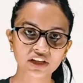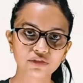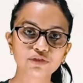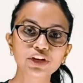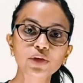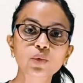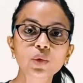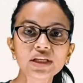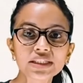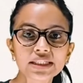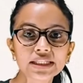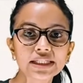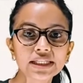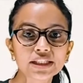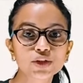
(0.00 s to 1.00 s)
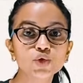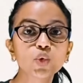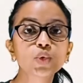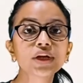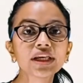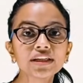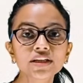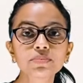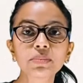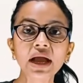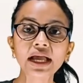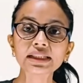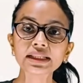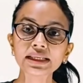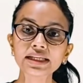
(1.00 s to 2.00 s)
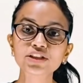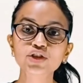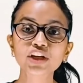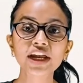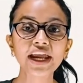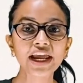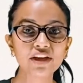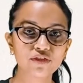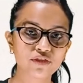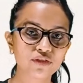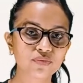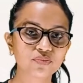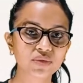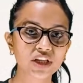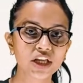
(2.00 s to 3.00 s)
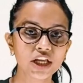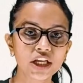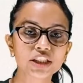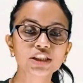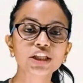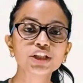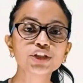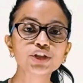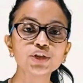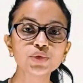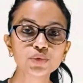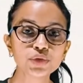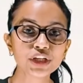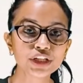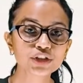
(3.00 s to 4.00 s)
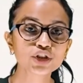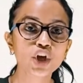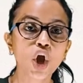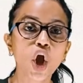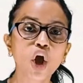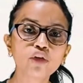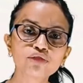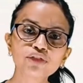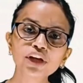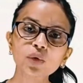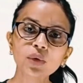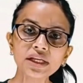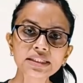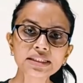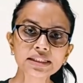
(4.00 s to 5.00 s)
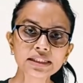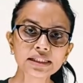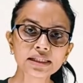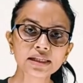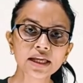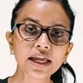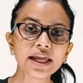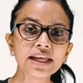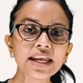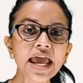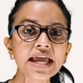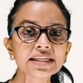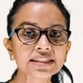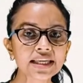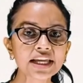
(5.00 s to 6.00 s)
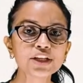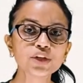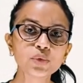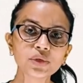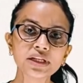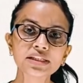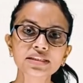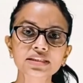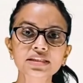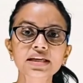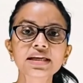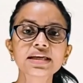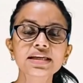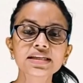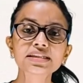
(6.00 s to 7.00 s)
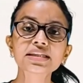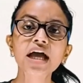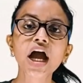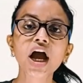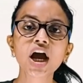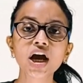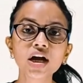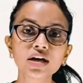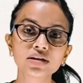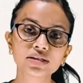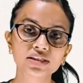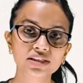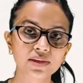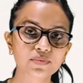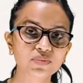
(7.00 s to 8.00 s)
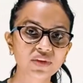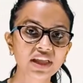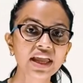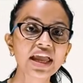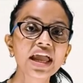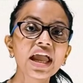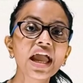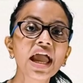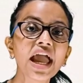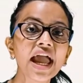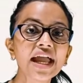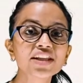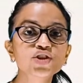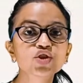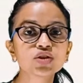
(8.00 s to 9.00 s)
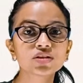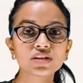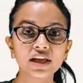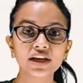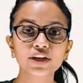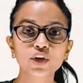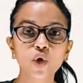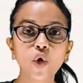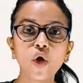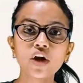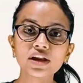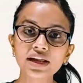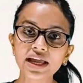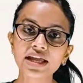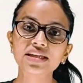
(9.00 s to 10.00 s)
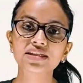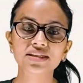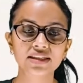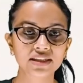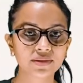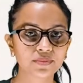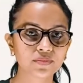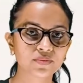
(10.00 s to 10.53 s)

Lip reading: Frequency is denoted by the letter F. The unit of frequency in SI unit is Hertz, Hz or S.